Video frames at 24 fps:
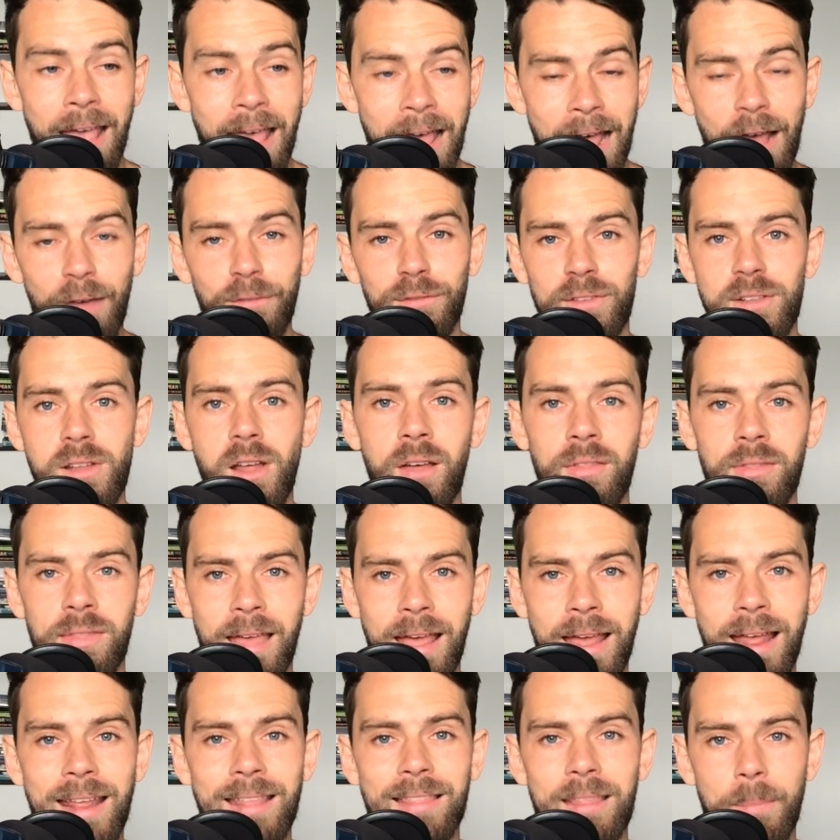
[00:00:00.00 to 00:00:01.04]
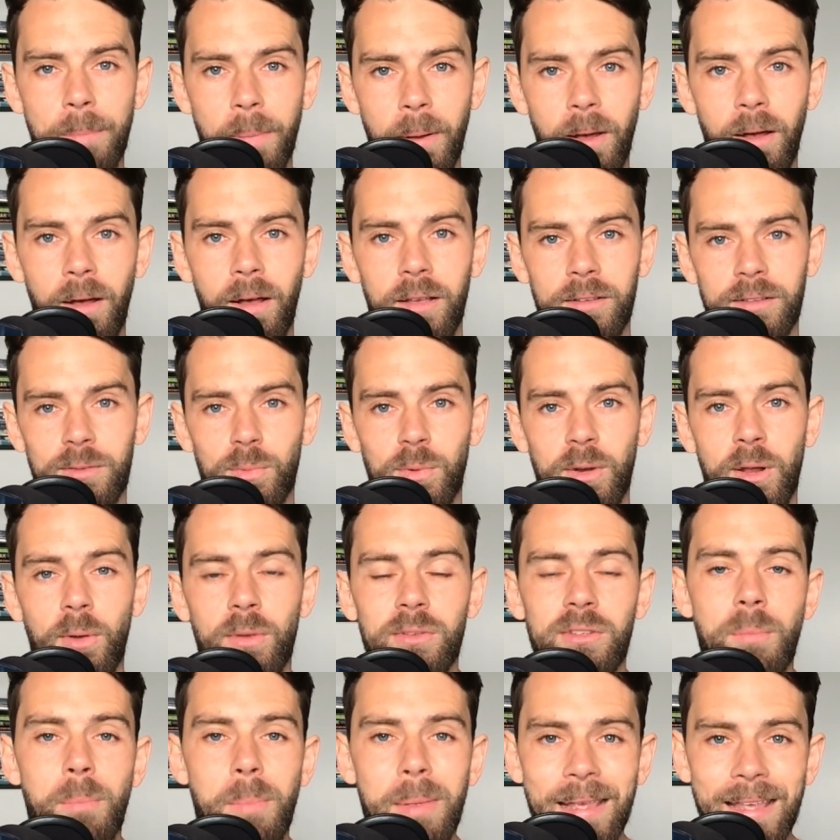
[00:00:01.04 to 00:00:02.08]
have done that in the past when I
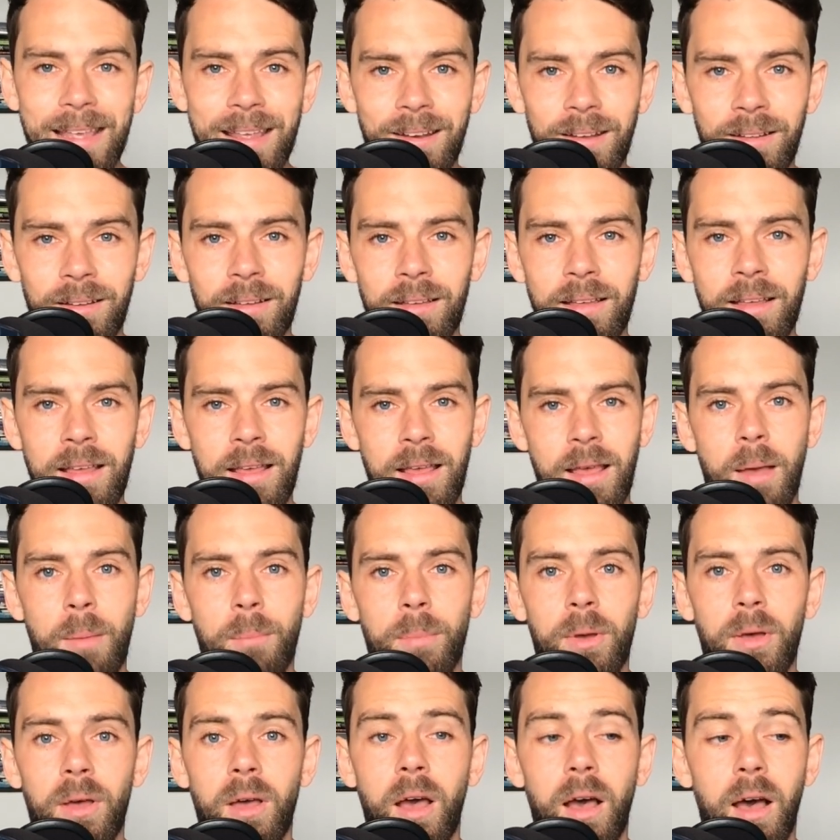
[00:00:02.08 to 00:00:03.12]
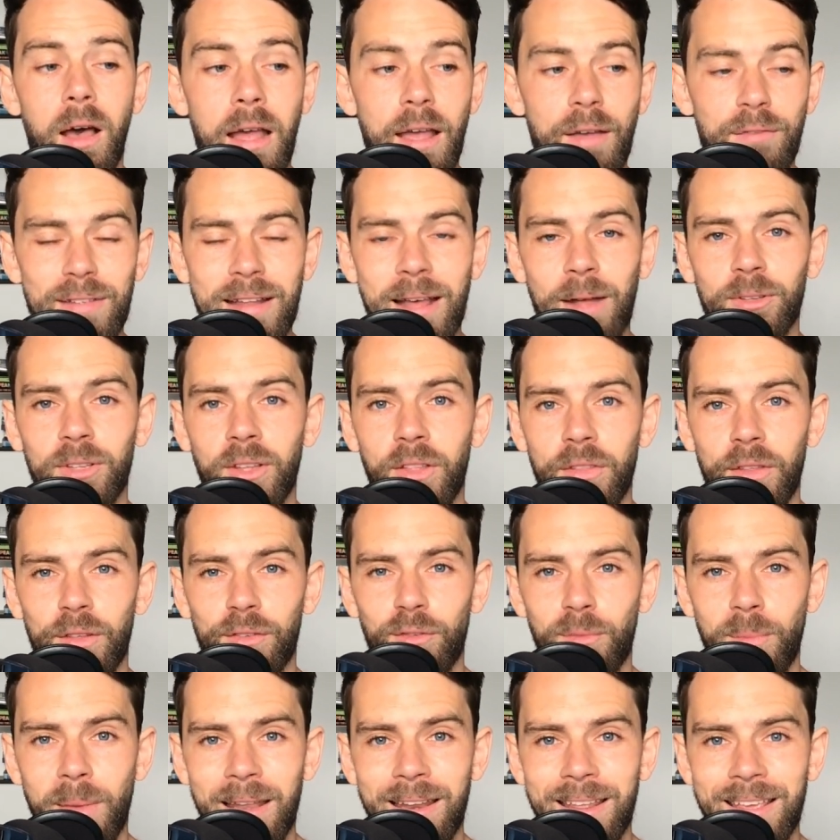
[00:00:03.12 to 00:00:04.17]
was a beginner, but I have now done this
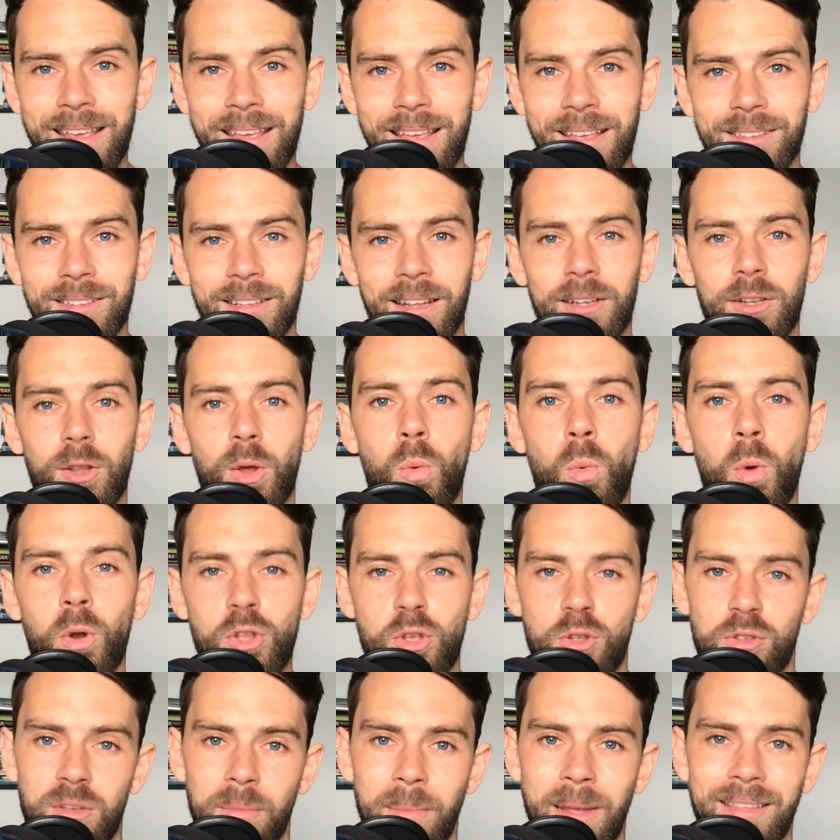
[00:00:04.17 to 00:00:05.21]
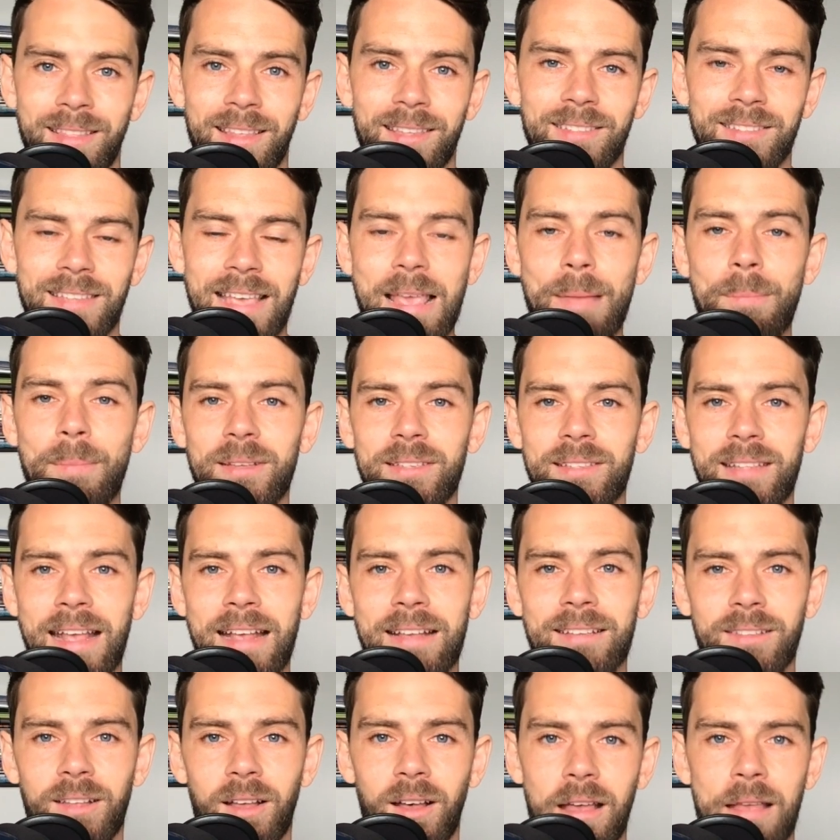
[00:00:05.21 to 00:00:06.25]
for many years and I don't want you to make the same
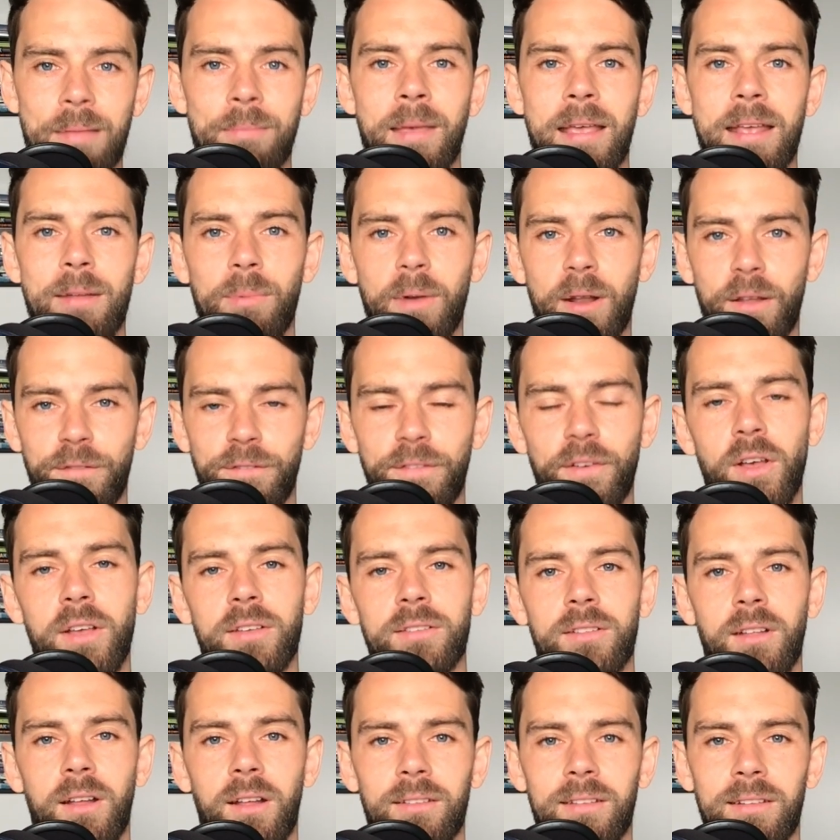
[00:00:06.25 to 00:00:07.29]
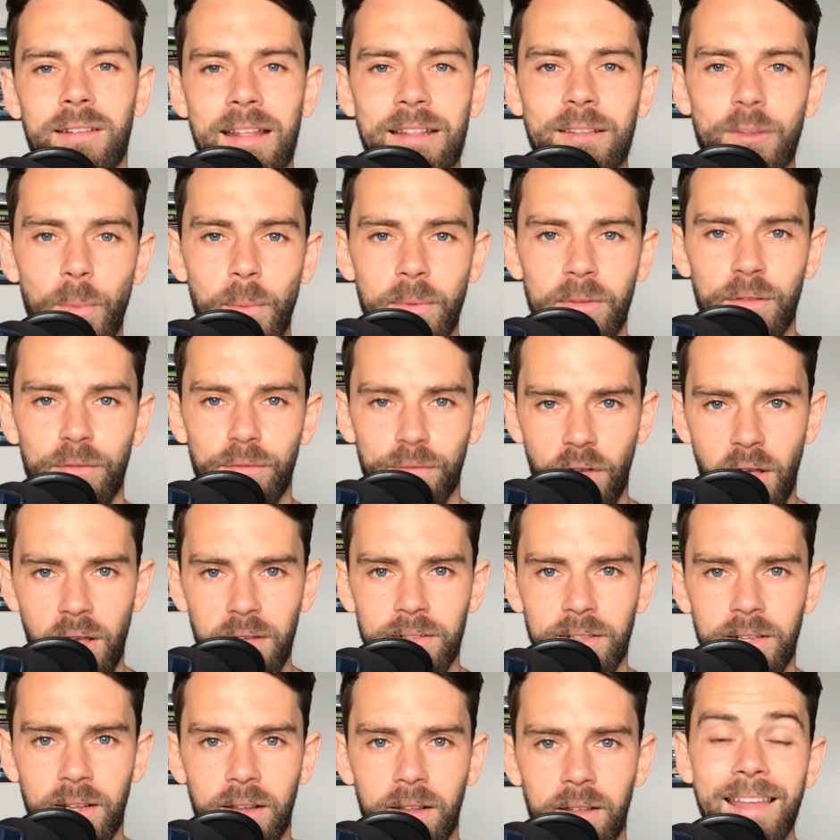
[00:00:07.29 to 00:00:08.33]
mistakes that I made when I first started intermittent
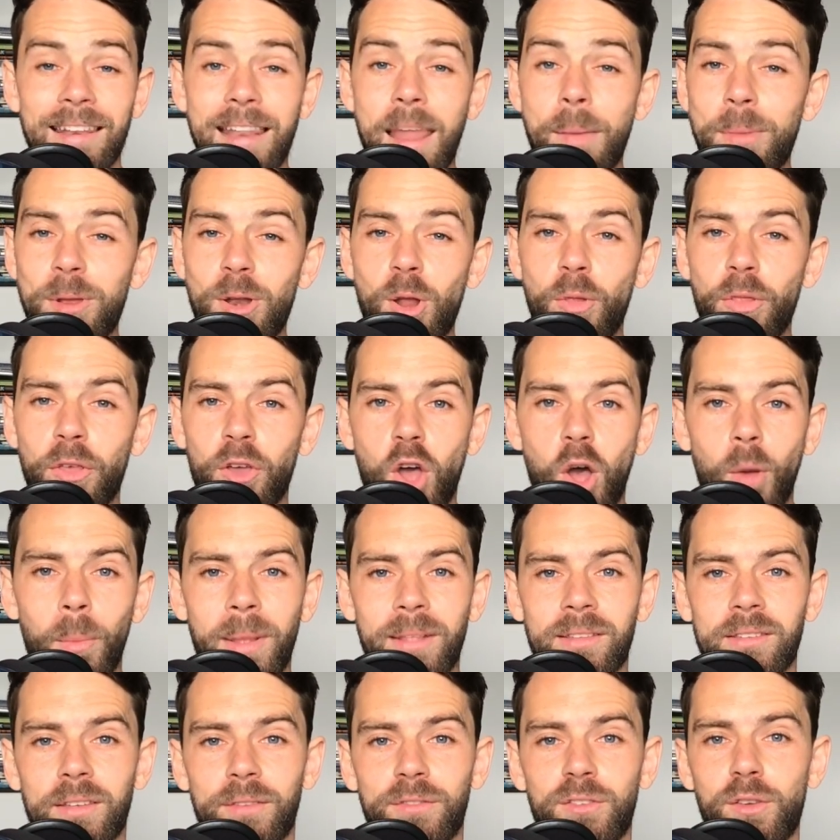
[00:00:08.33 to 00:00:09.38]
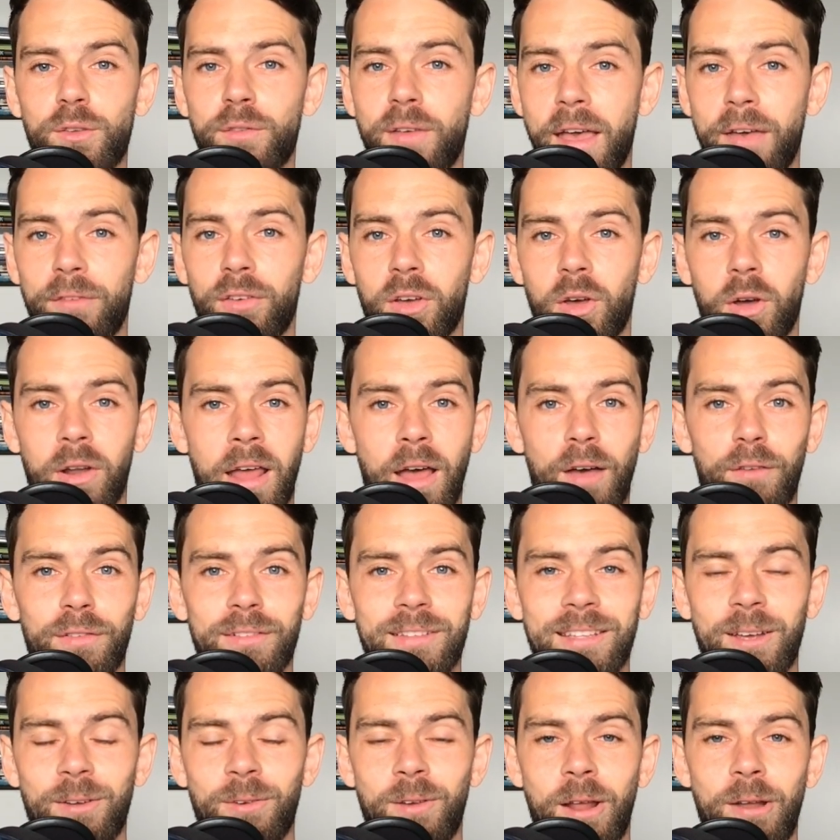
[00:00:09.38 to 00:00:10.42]
fasting. Let me know in the comments if you've ever gone out for
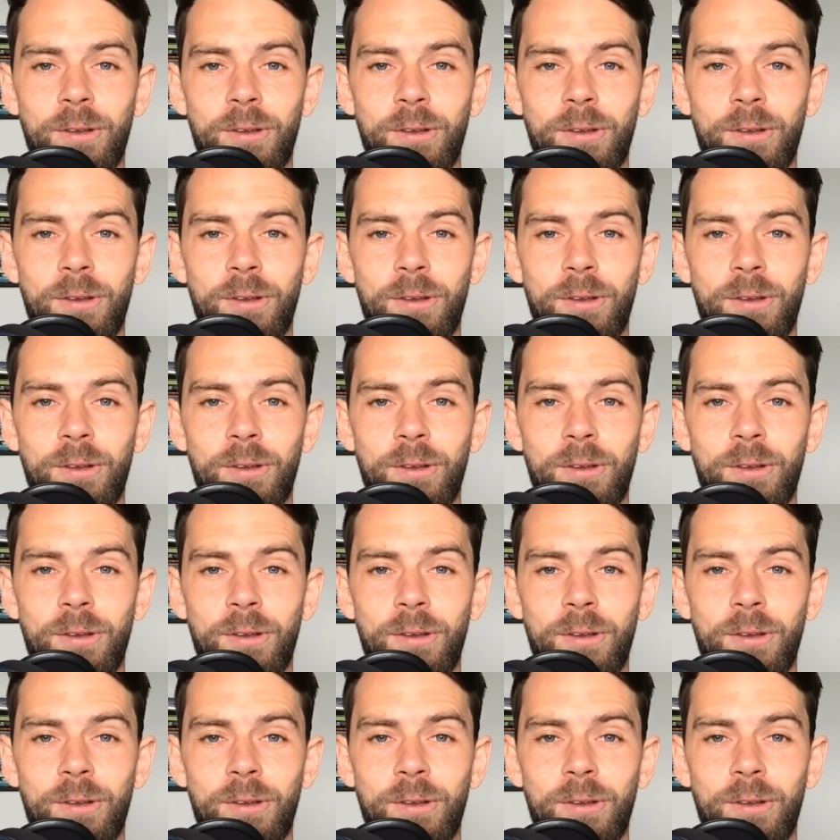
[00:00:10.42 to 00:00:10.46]
dinner